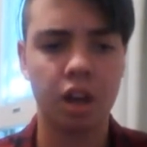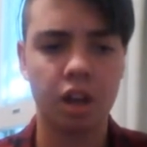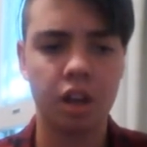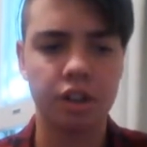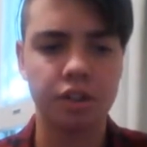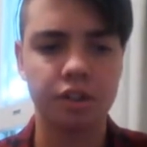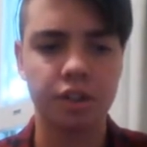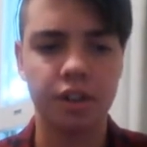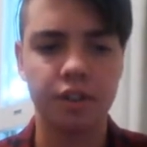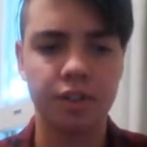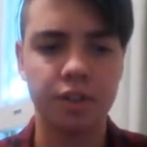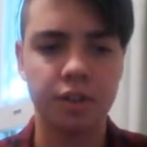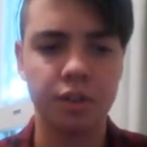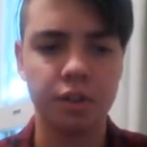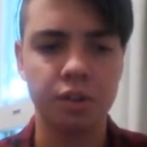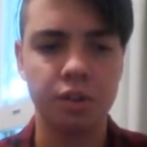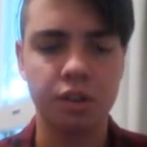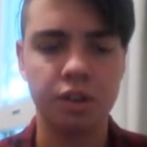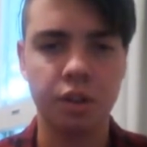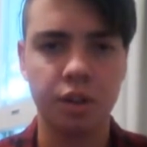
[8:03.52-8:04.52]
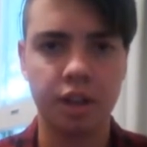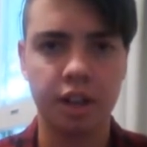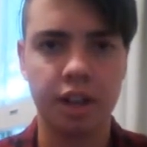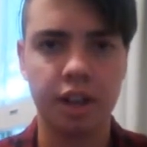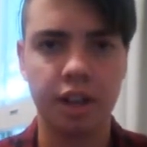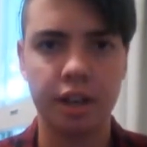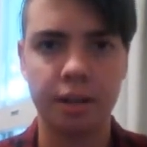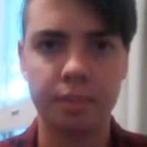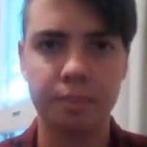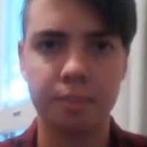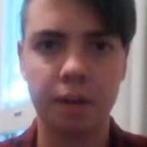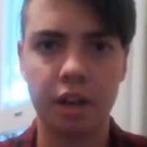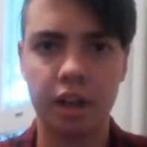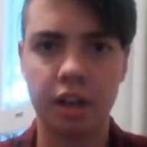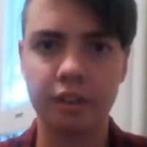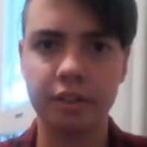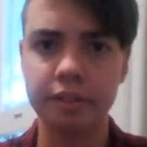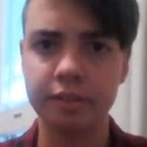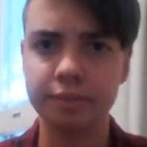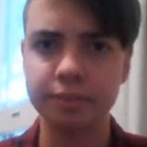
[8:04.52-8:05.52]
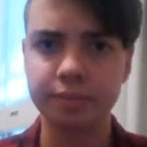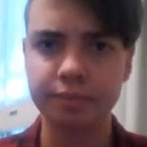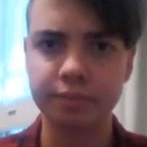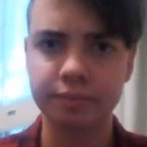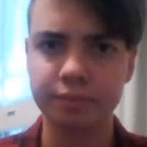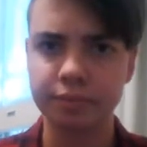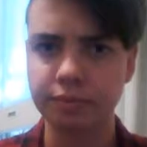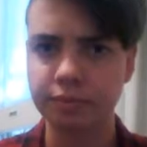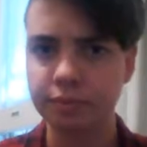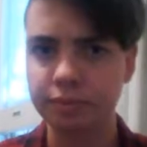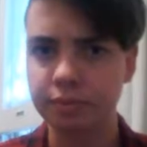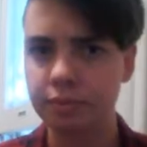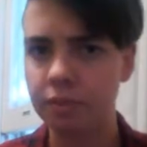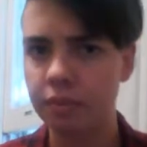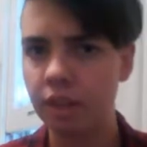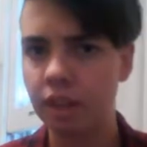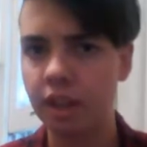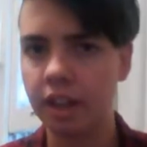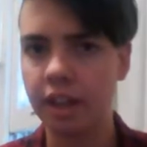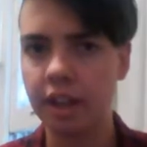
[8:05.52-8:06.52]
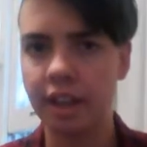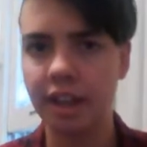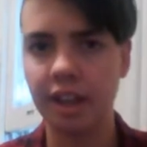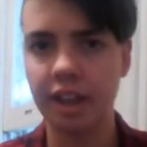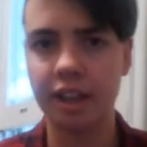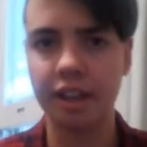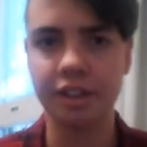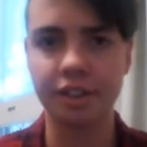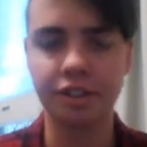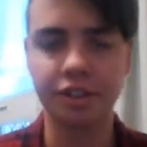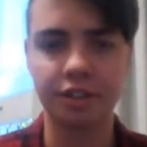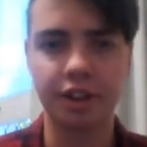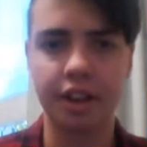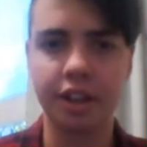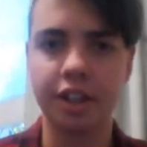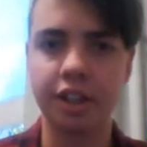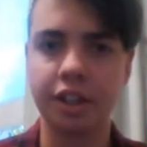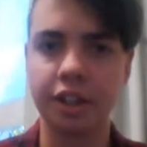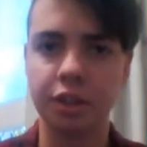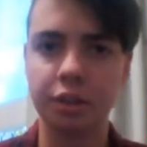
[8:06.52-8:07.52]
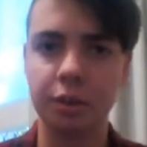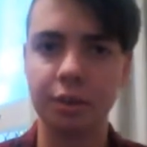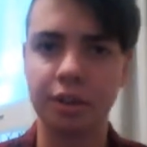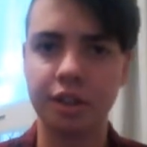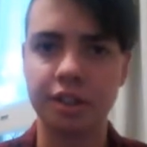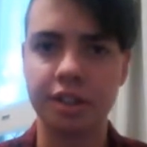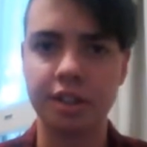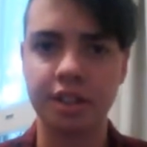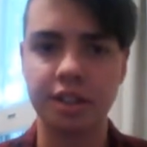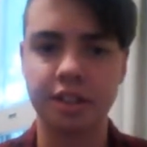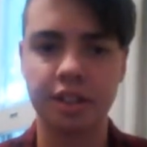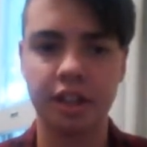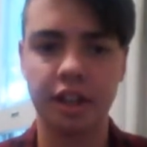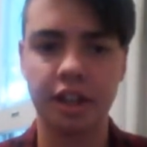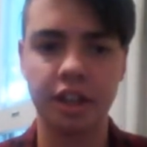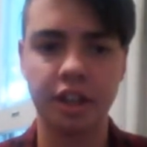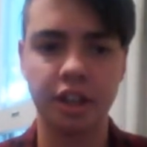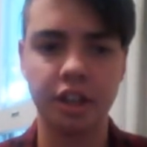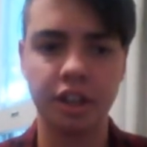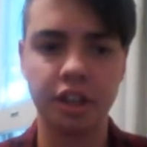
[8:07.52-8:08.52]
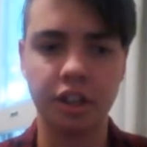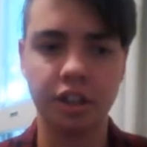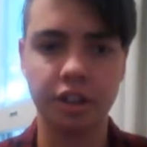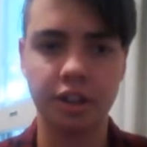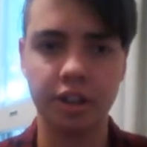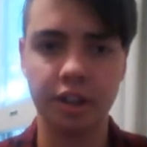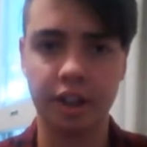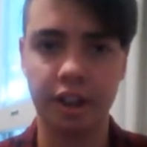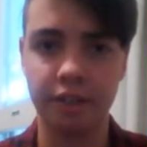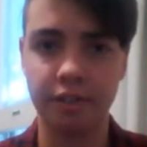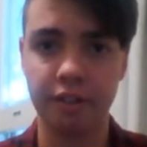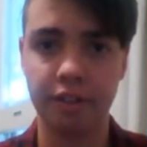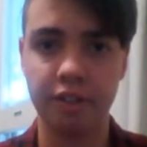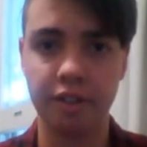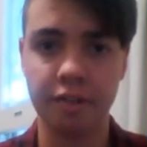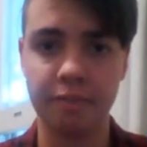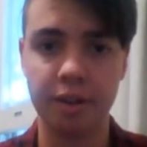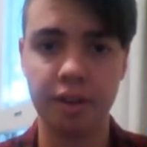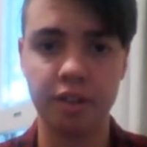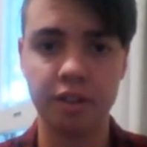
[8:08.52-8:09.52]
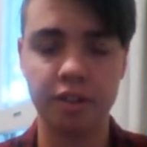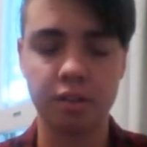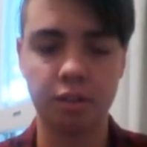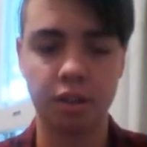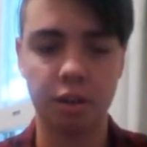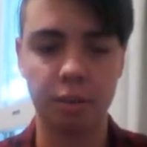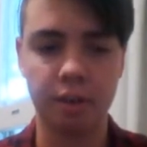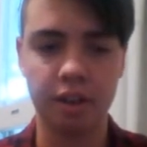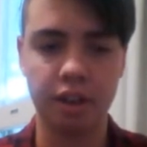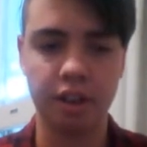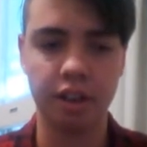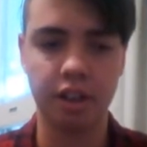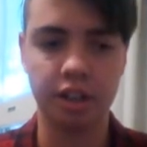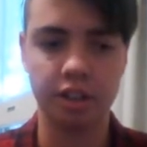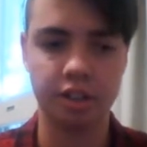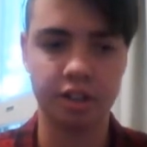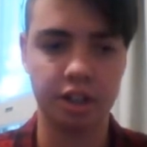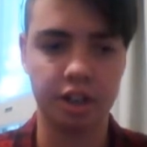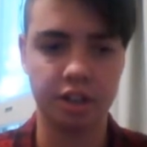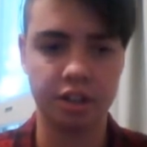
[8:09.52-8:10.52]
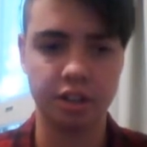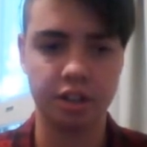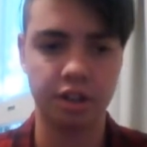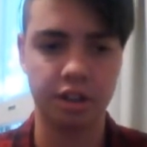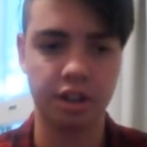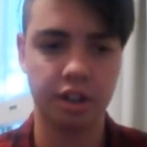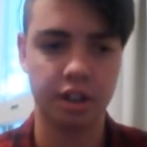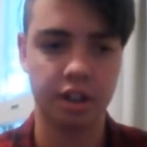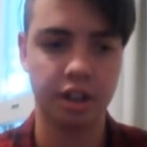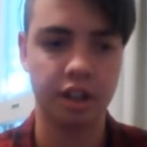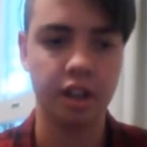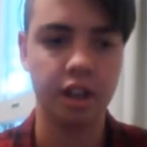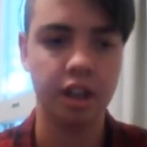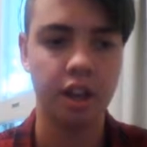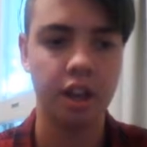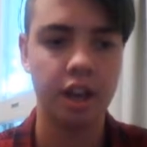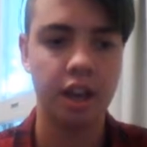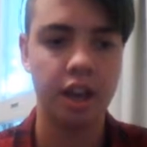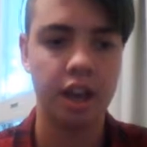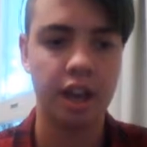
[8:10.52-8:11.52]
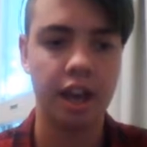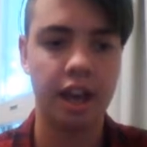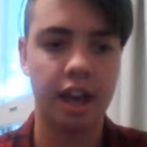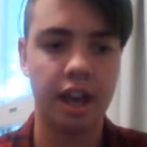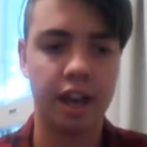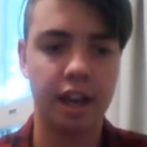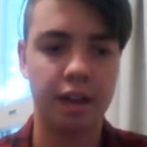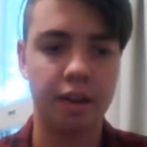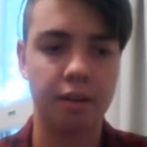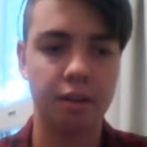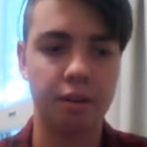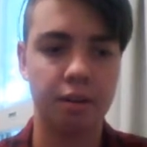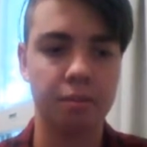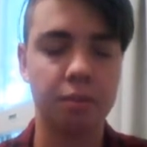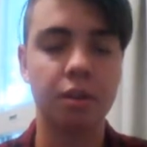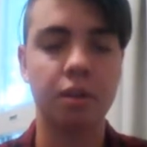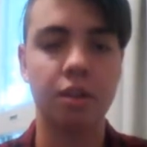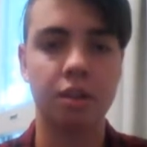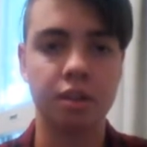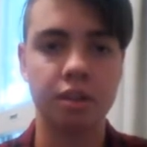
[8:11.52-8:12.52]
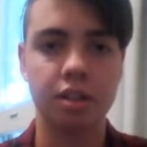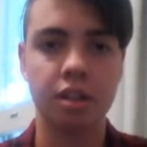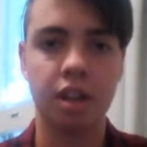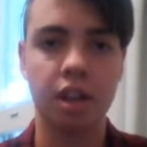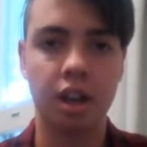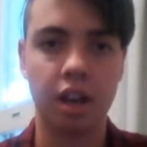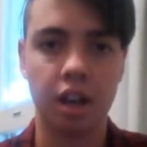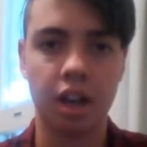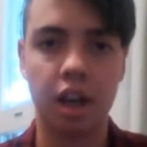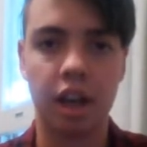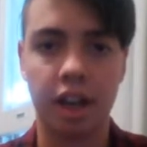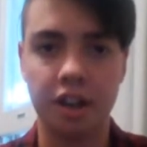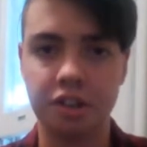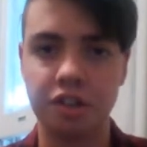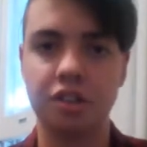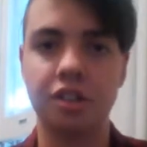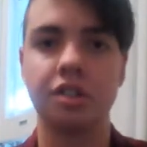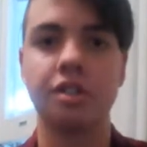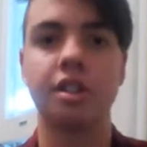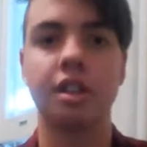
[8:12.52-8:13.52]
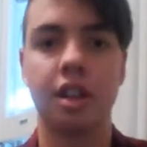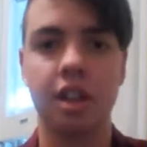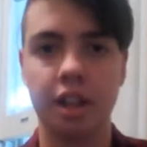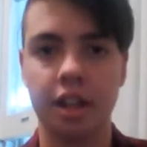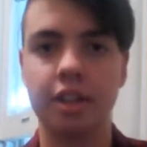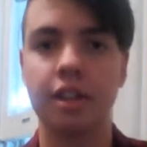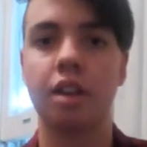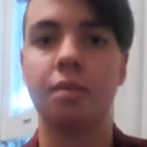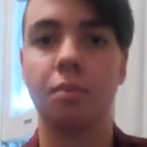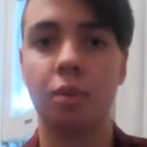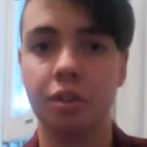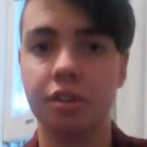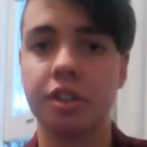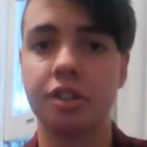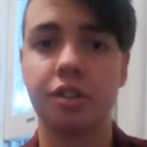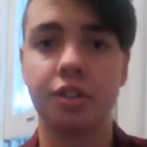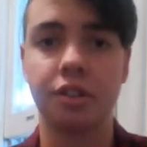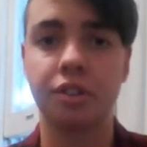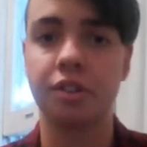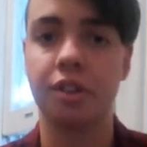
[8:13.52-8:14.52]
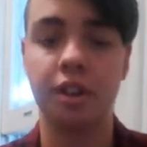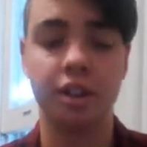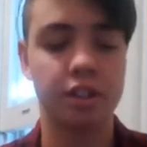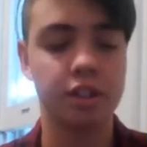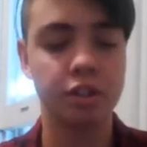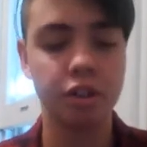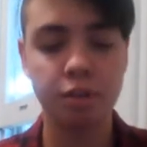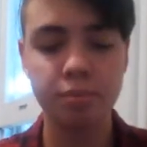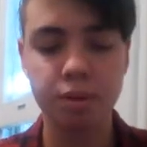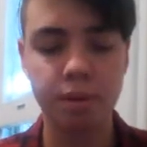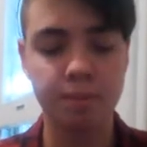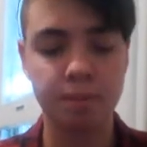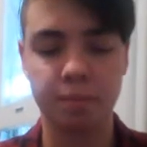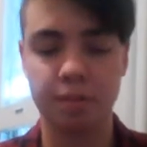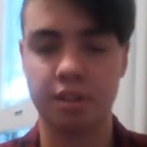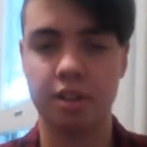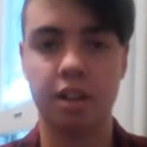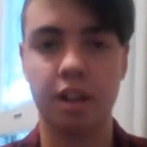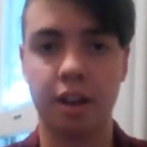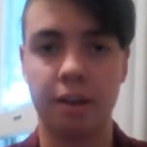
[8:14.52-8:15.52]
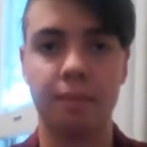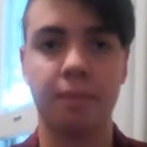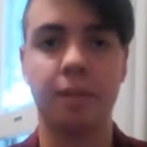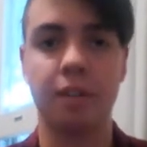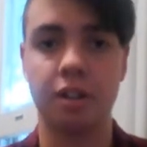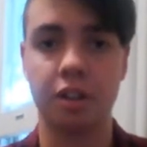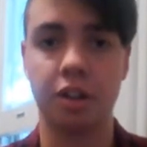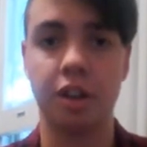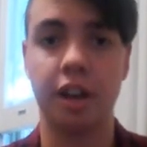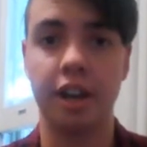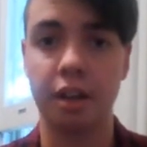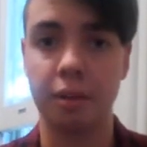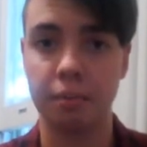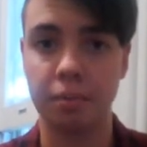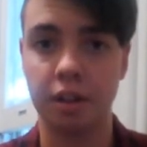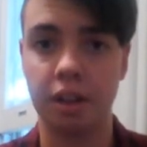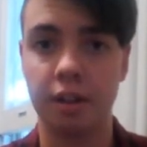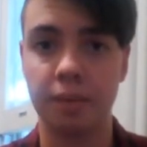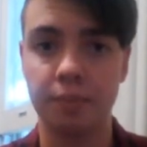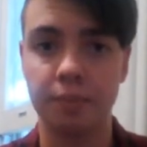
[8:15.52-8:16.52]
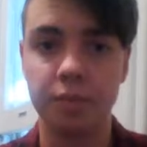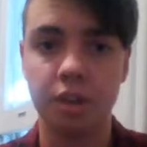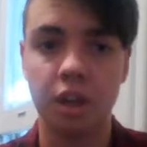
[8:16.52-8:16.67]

So if you donate blood, in Australia you can do it when you're 16 and you can donate every 3 months. So I went in yesterday to donate, and because I had to just declare that I'm on testosterone, and there's no problem with donating blood